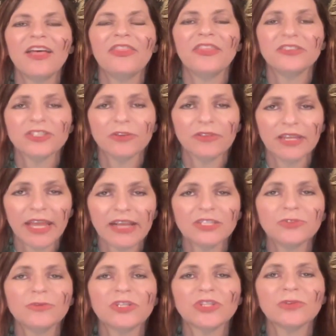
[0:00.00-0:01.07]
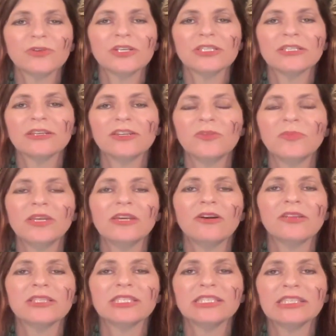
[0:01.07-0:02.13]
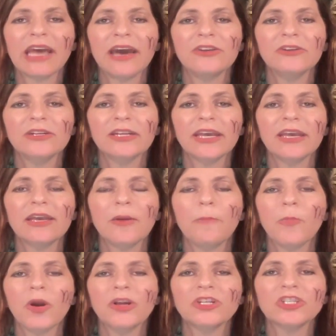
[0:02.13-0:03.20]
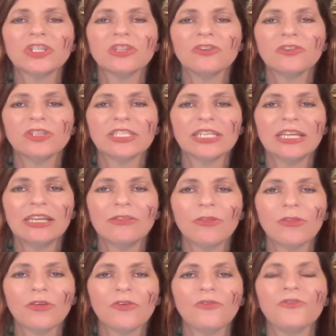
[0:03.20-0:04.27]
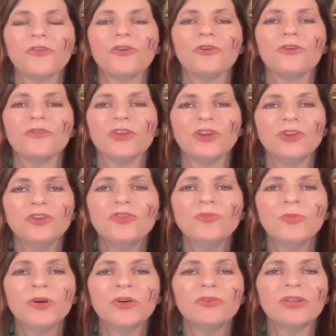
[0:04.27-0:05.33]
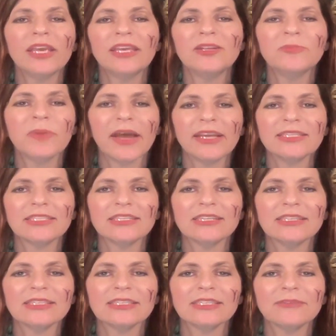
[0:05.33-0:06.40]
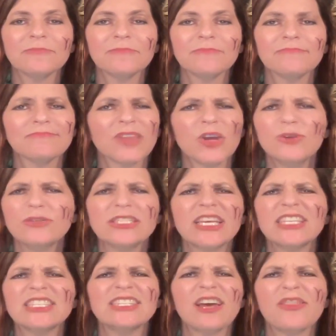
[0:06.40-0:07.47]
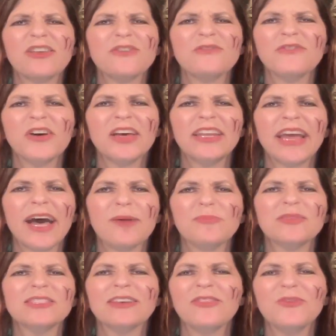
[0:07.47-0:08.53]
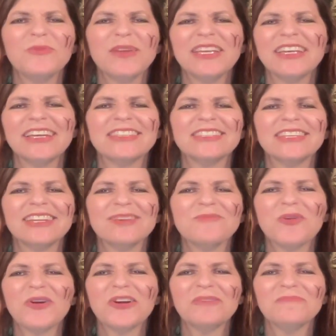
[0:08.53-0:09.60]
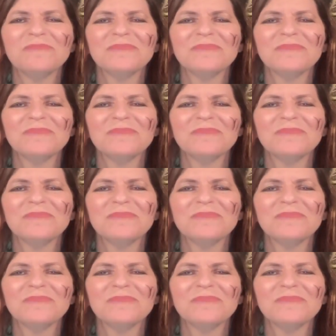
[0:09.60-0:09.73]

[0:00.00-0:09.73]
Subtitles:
So the next ritual is going to be on Saturday, March 13th for the new moon in Pisces. Who says nothing fun happens on the weekends anymore?